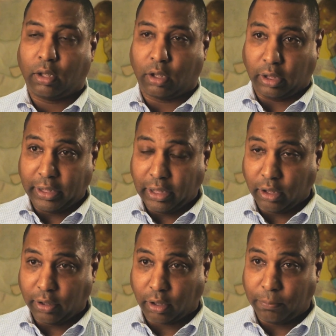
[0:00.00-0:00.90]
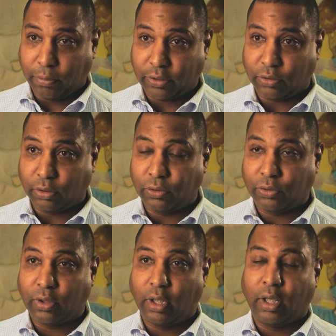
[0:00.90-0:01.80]
cleaning of the
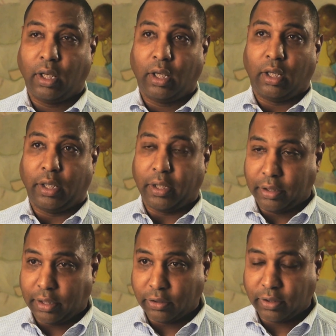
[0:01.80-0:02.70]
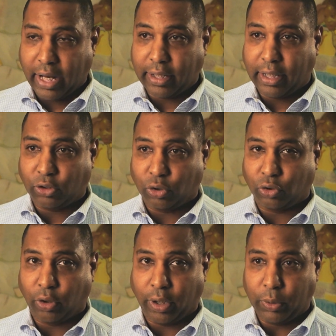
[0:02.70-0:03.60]
compressors, and, and things of that nature,
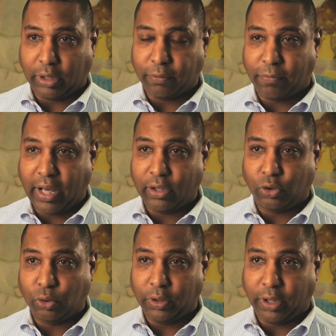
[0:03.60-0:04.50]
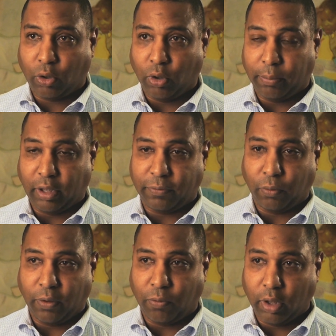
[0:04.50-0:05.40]
so that we can fine tune the equipment. If,
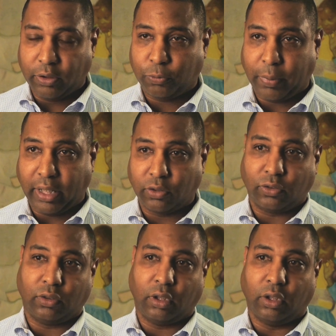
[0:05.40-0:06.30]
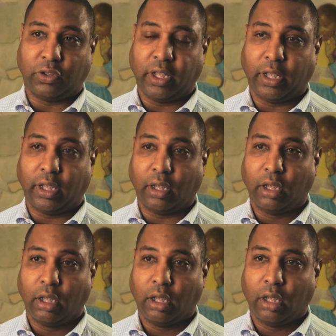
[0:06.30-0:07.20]
if one space is getting
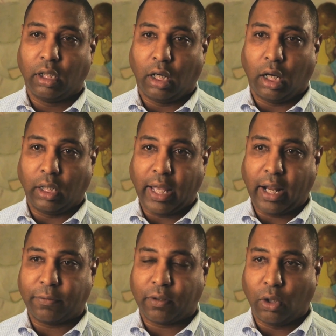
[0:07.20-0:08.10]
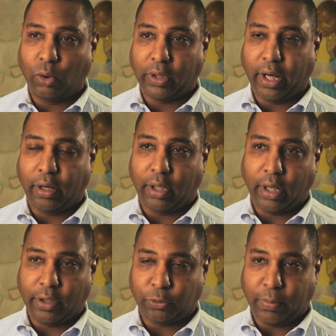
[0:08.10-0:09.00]
a lot of cold air and
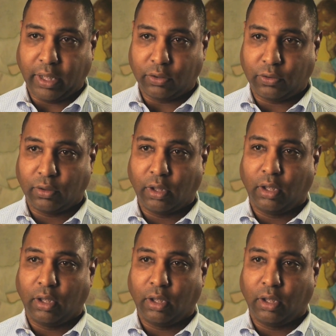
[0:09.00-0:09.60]
another space